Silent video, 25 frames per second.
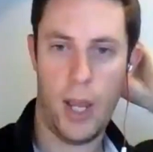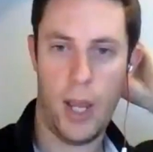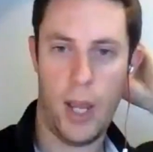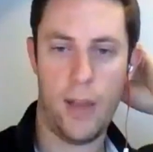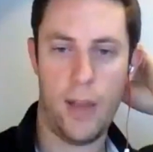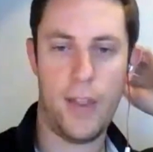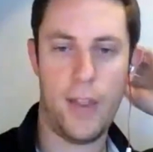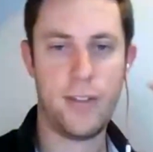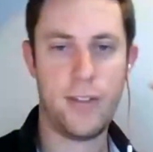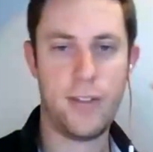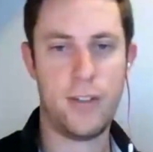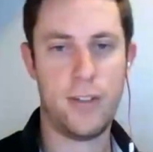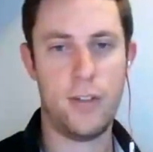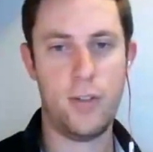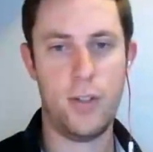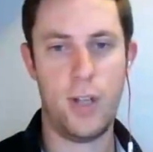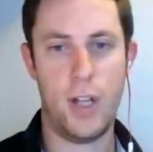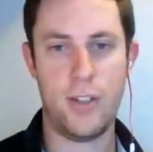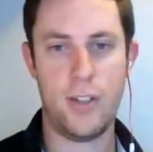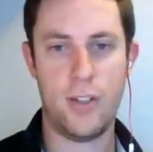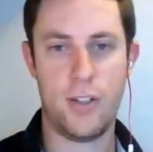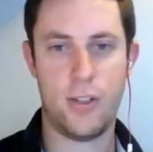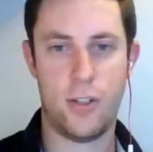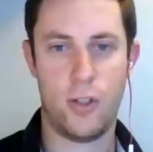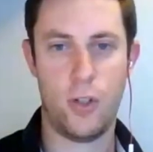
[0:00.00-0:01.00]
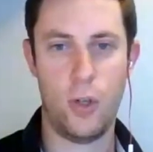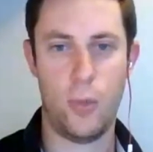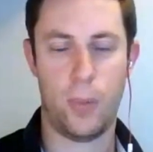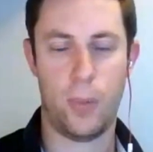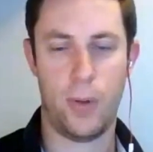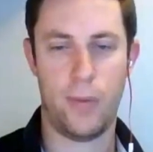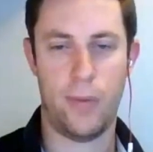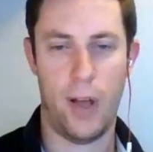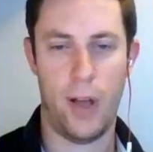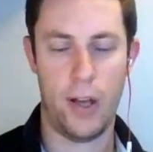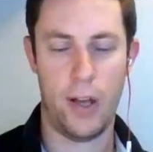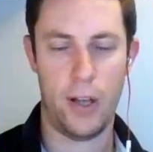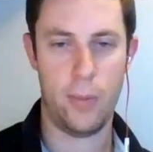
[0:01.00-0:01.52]
Yeah, and it's
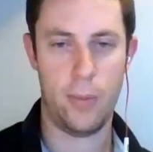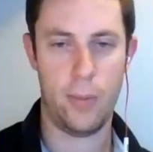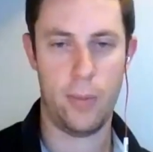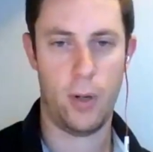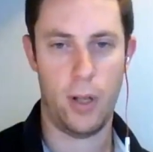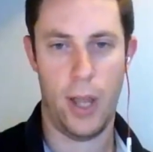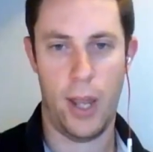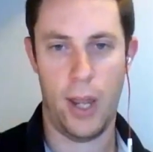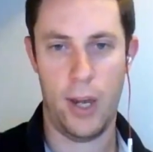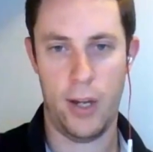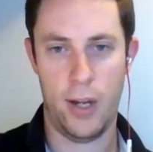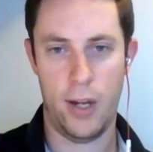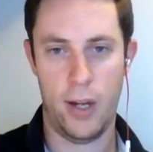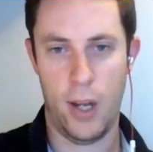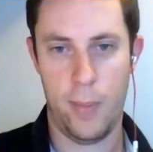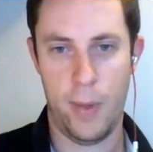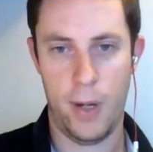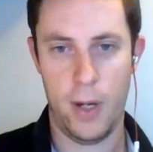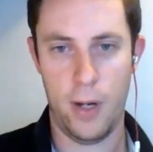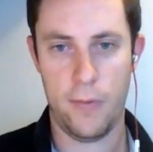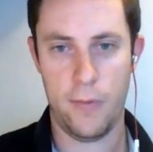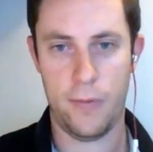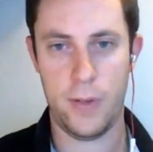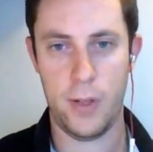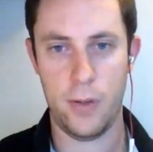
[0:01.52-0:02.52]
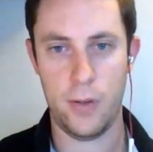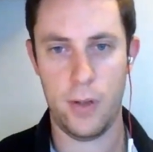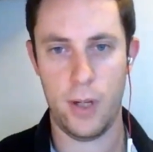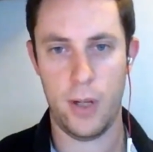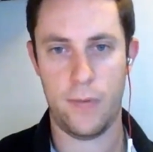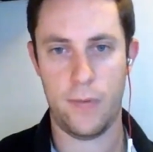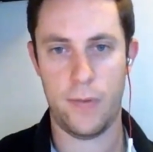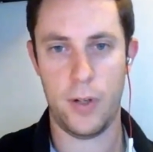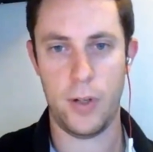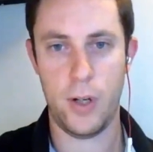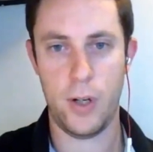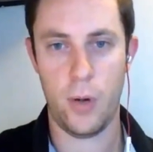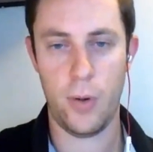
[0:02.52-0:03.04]
super valuable. And I mean, if
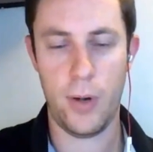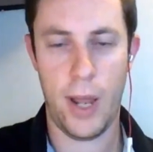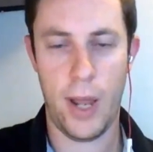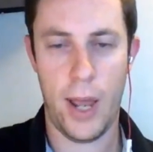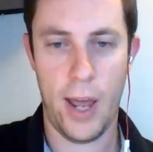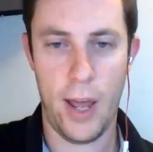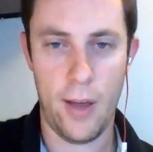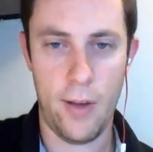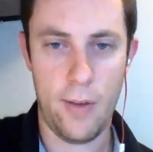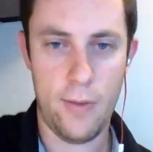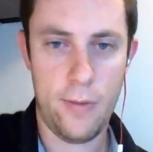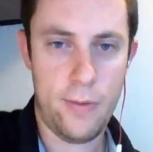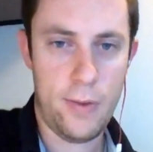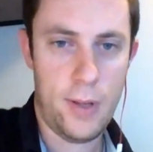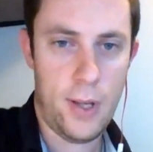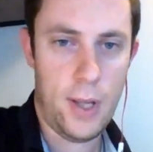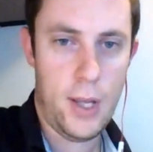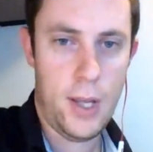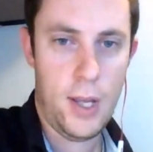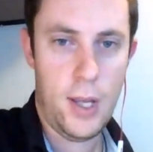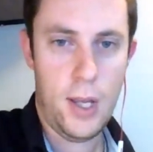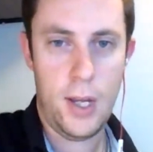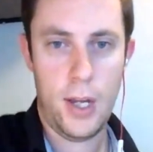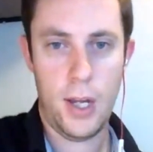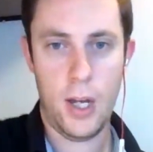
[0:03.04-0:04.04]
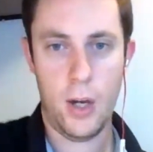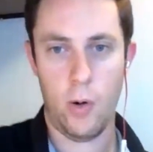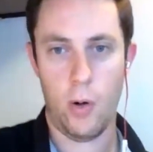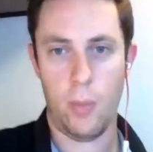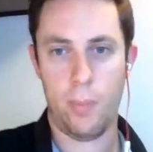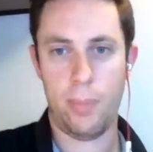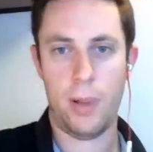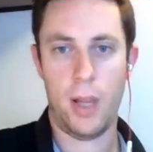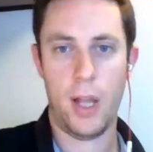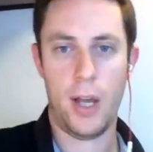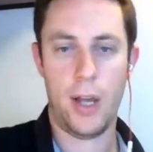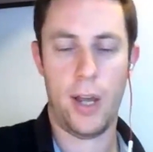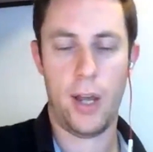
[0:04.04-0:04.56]
you don't have a
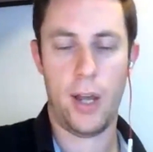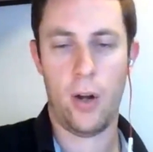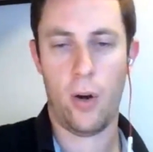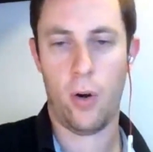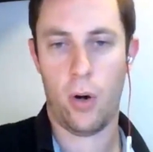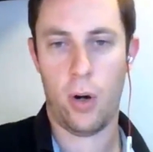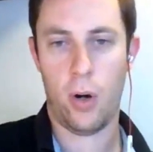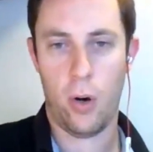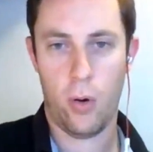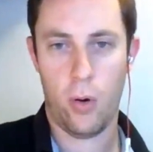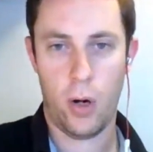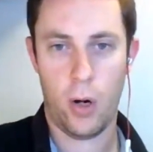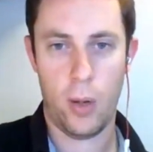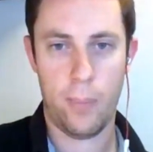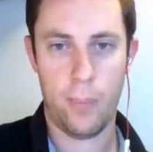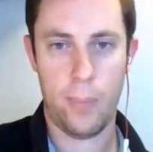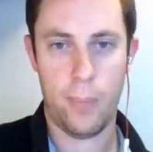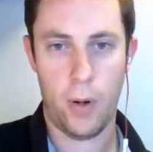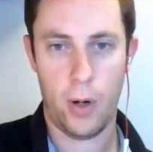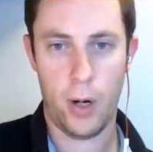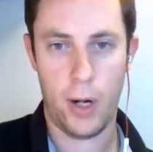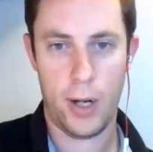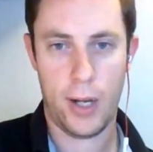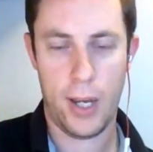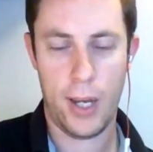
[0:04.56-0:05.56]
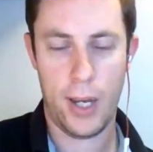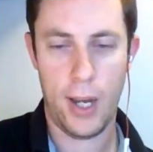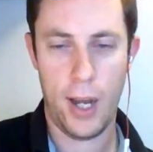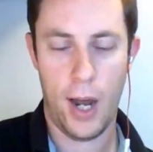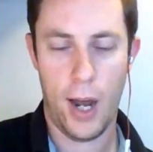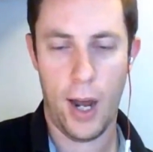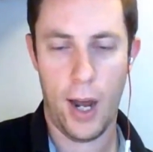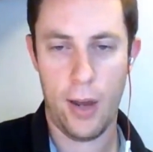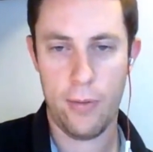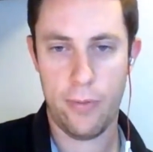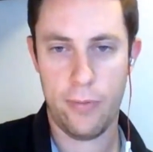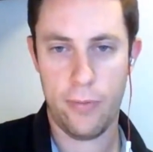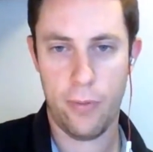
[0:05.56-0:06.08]
plugin or a key
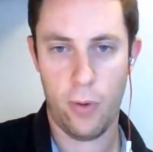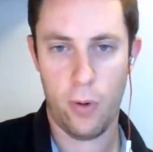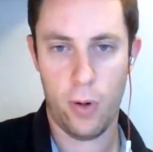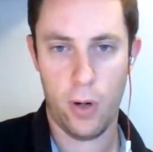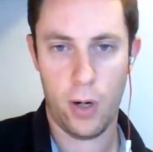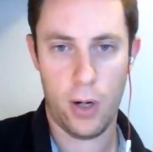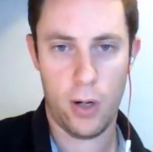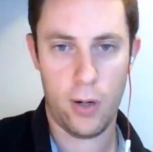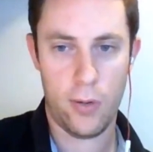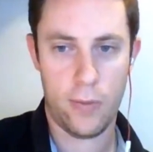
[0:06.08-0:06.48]
eye for